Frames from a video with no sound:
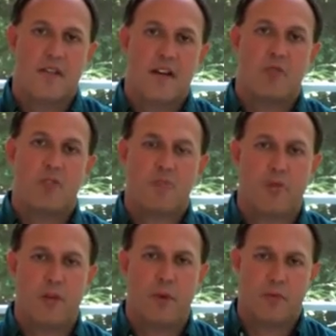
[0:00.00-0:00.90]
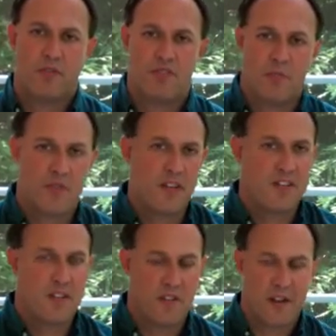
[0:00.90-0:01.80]
That risk premium, there's some things
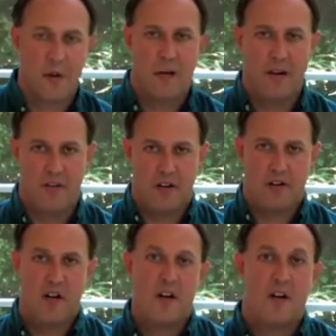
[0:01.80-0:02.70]
to think about there.